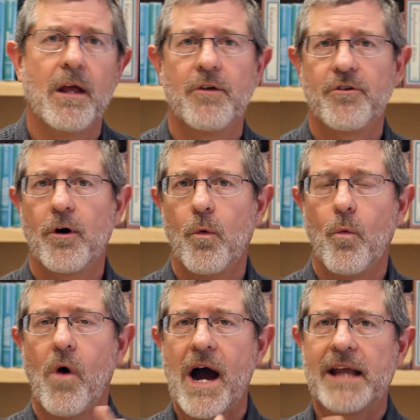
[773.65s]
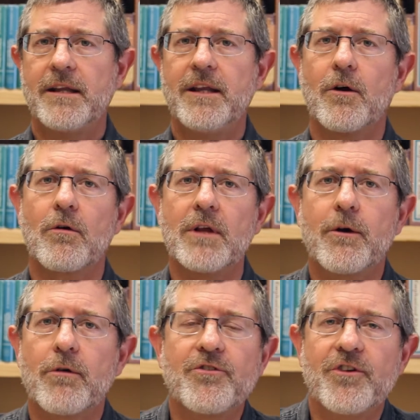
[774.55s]
So why did the early
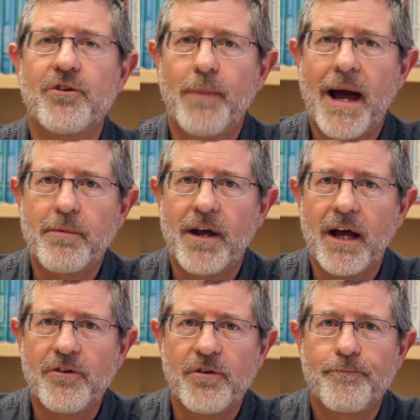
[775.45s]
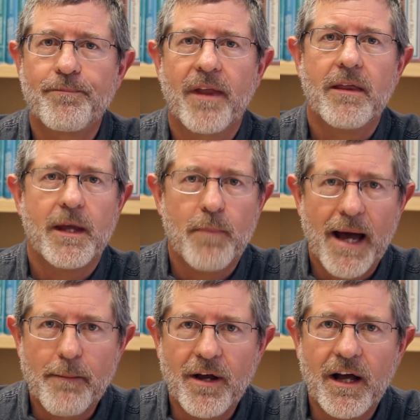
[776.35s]
Christians baptize? They
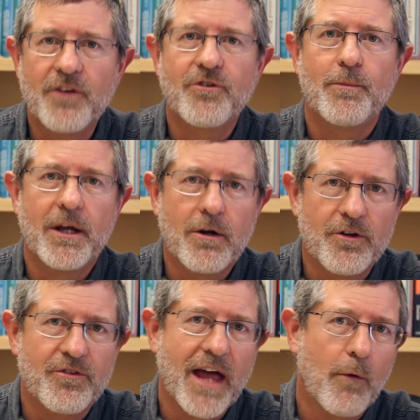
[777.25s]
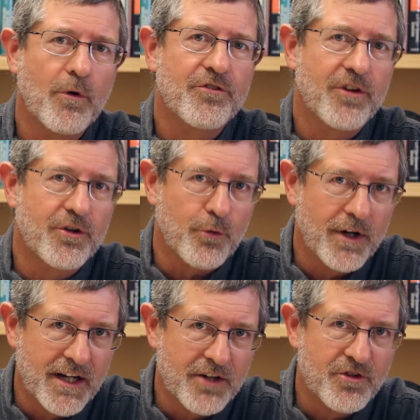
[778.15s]
baptized because that was the
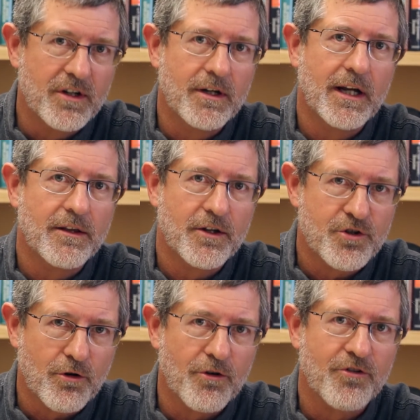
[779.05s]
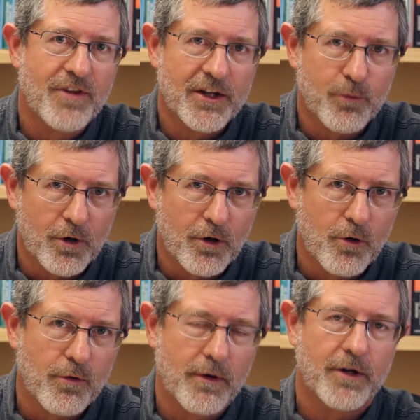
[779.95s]
tradition in the church. That's where
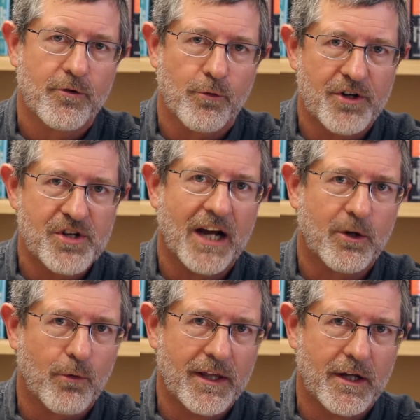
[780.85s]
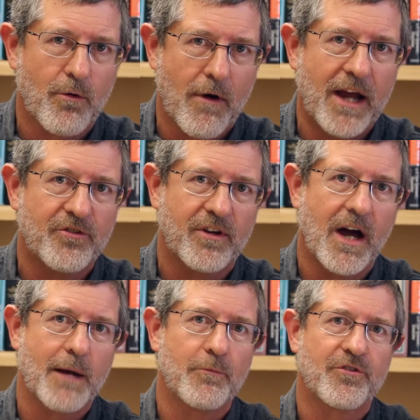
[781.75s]
the trajectory that Christ
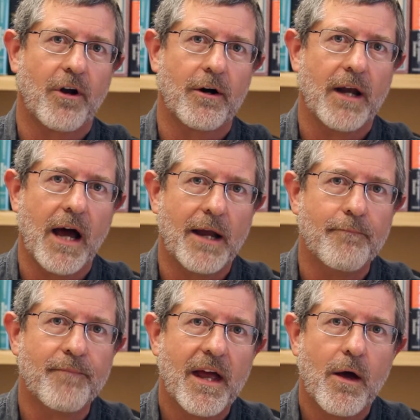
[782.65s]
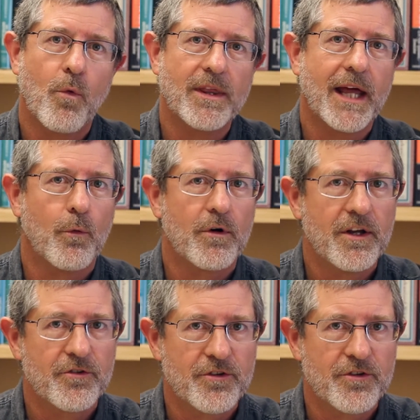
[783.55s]
got them started on when they were his